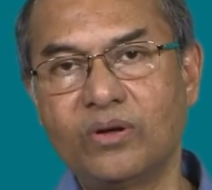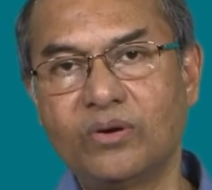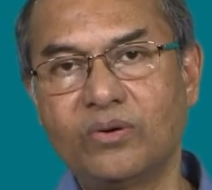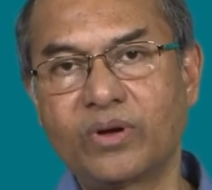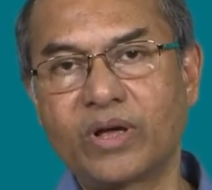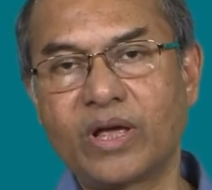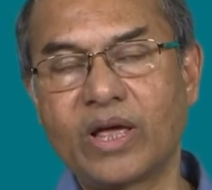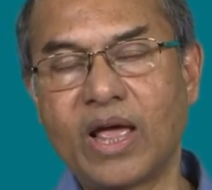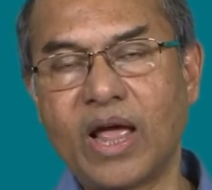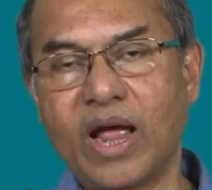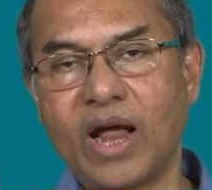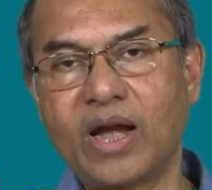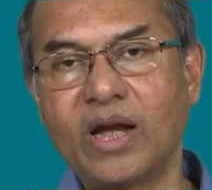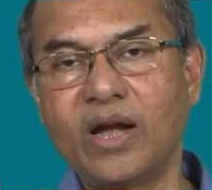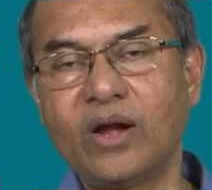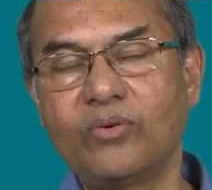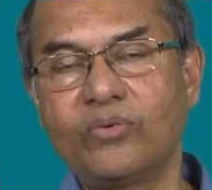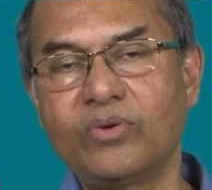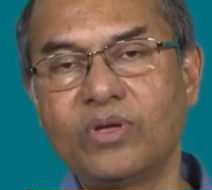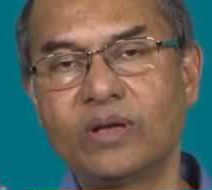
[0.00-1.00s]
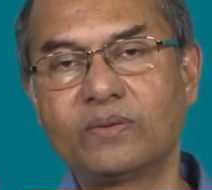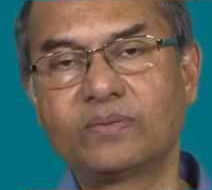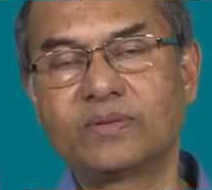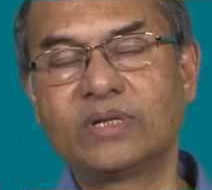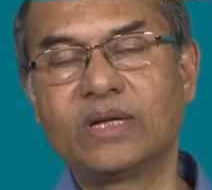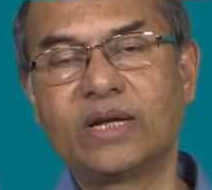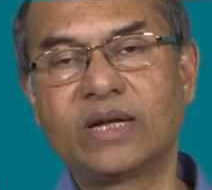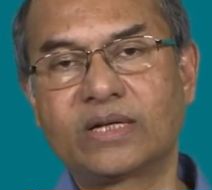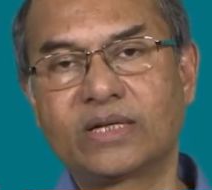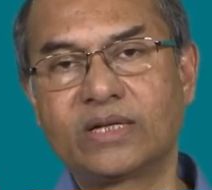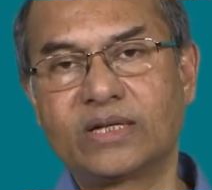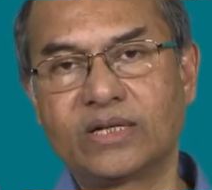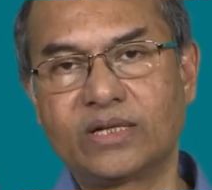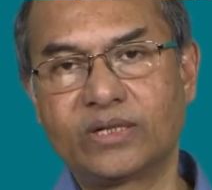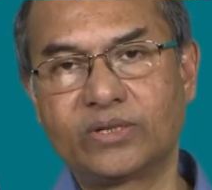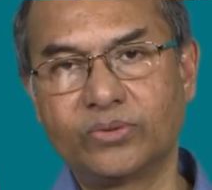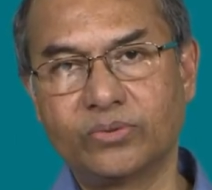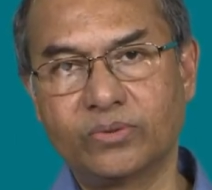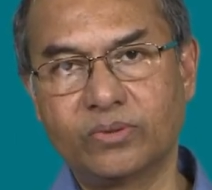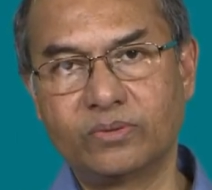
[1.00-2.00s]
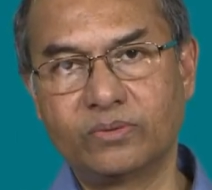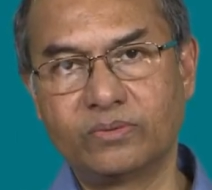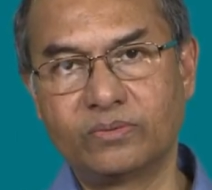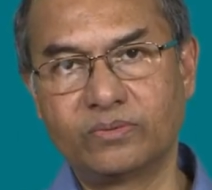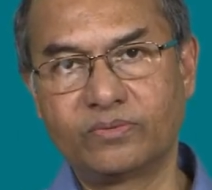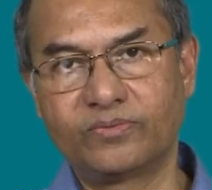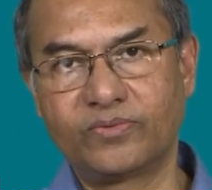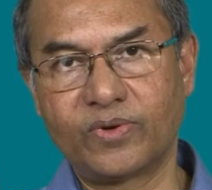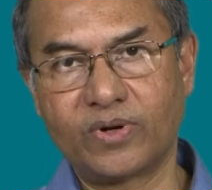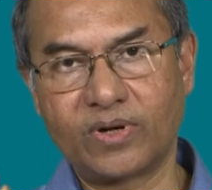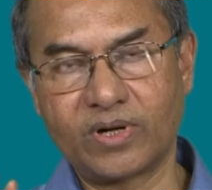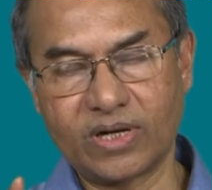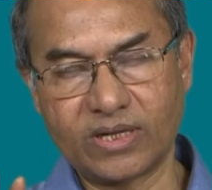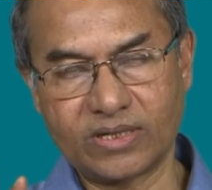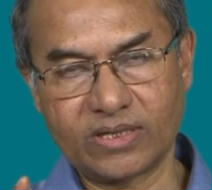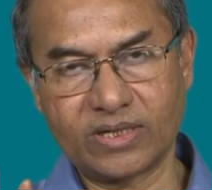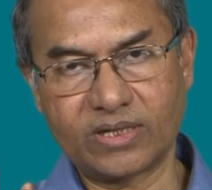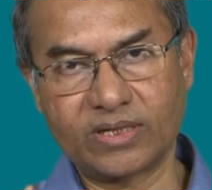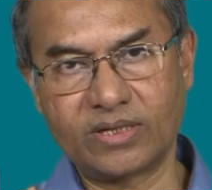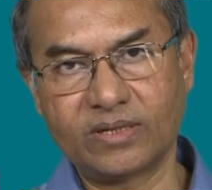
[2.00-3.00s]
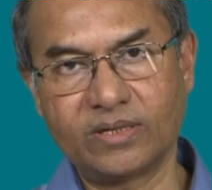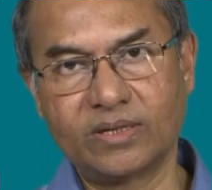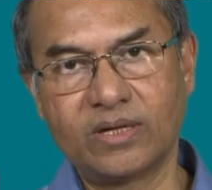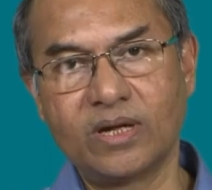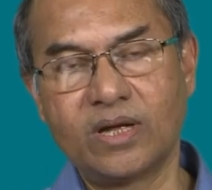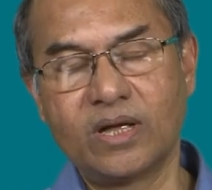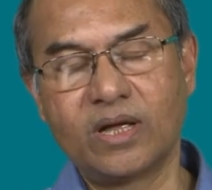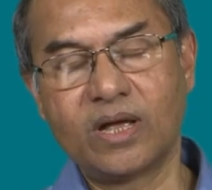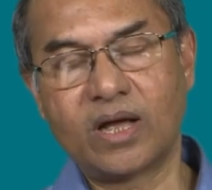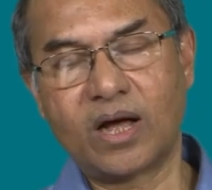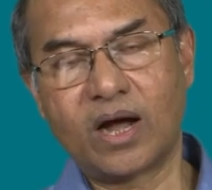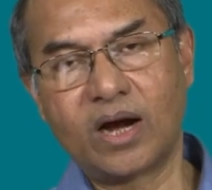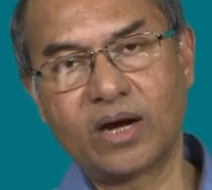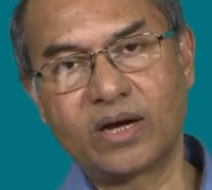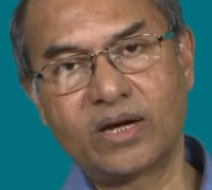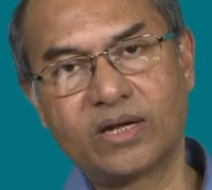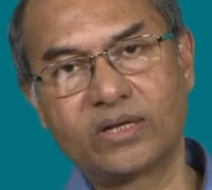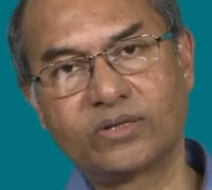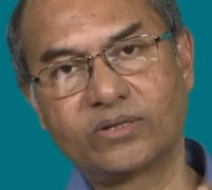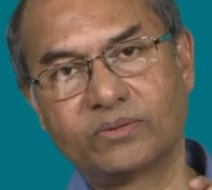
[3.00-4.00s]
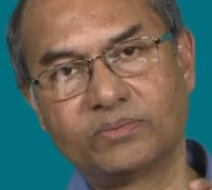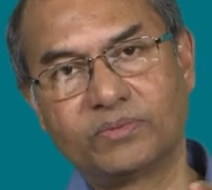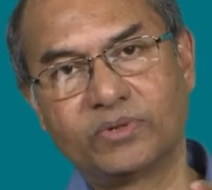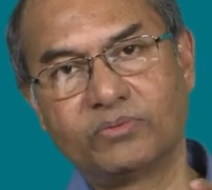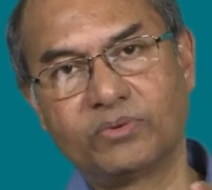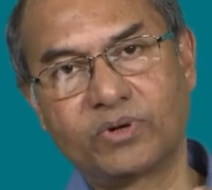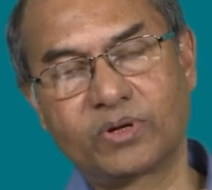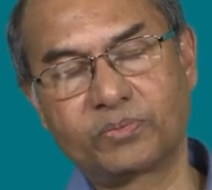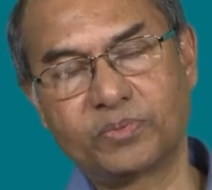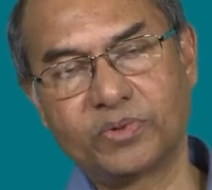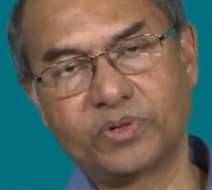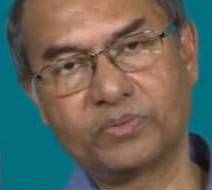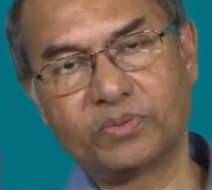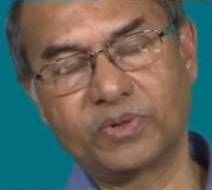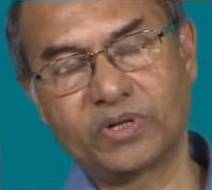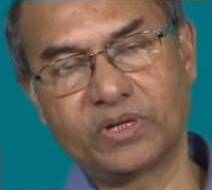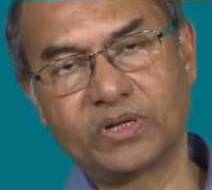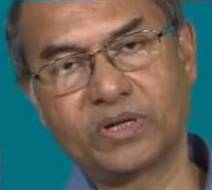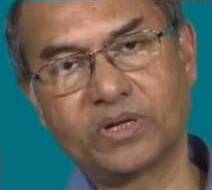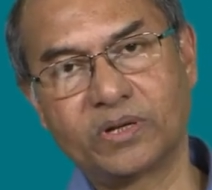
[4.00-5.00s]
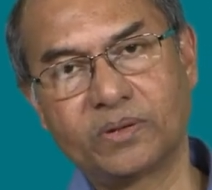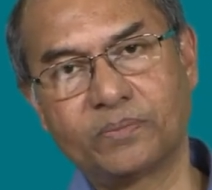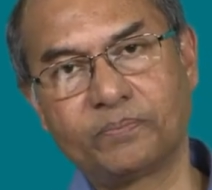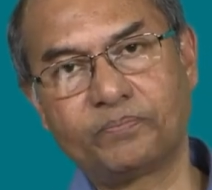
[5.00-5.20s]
okay, and we have selected a tool for a certain hardness of the workpiece material